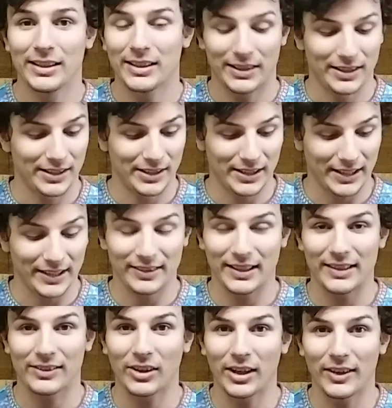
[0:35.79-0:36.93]
I guess it
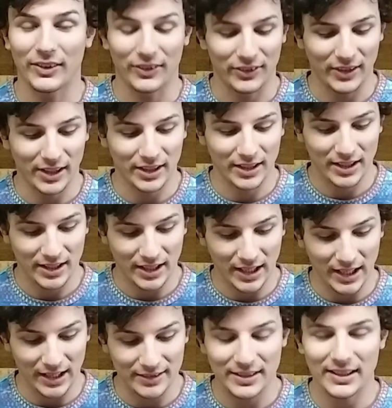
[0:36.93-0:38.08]
gets hot as the sun.
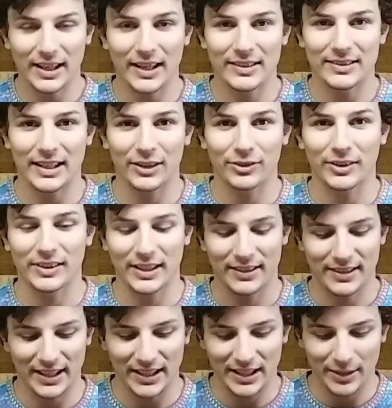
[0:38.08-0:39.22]
And Ti stands for
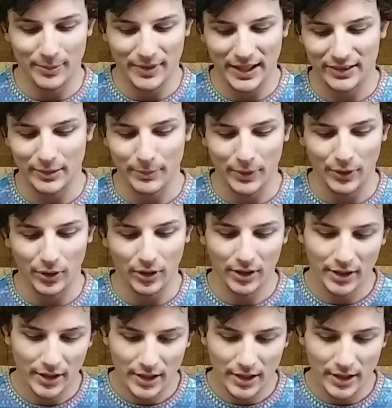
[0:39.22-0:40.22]
titanium, and that's the bowl.